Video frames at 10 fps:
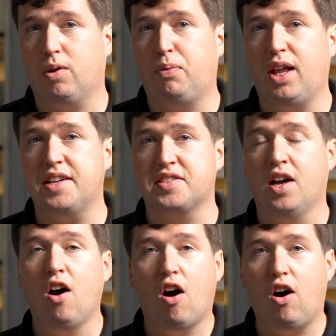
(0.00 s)
replaced.
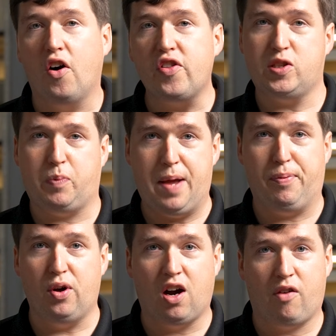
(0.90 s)
All these
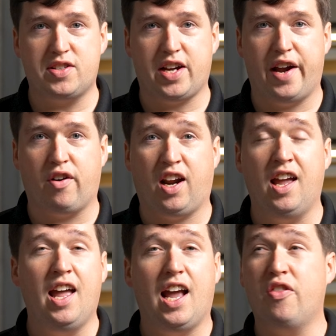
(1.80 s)
people are retiring,
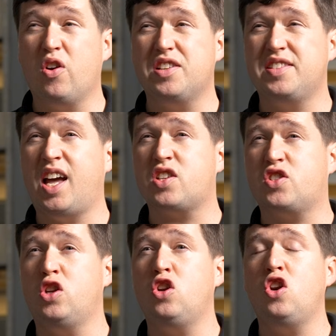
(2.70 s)
and there is next
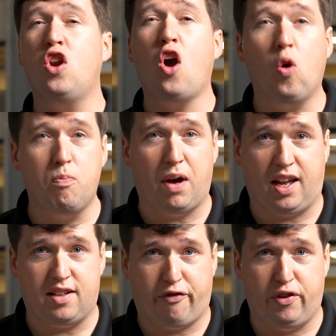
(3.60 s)
to
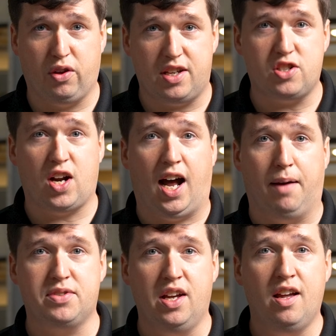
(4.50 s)
nobody to fill these
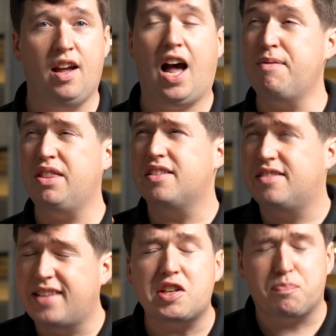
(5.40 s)
jobs. I mean, the
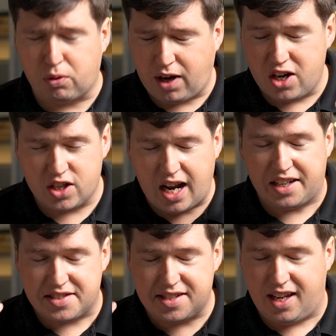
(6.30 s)
desperation
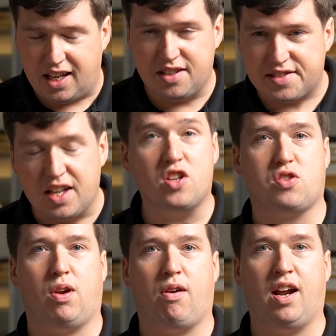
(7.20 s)
I see in this
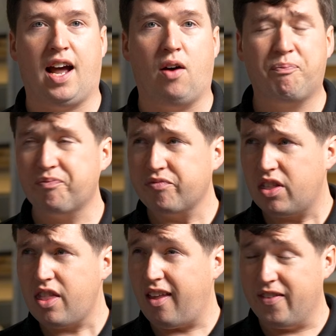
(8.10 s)
industry right now.
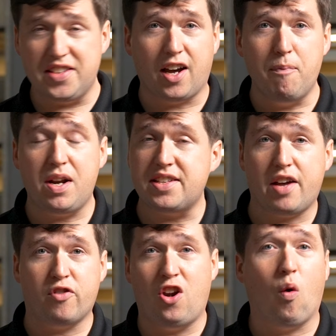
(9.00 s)
These companies
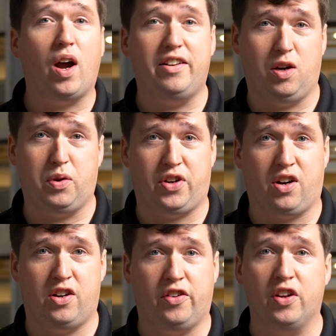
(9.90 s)
have no idea what they're gonna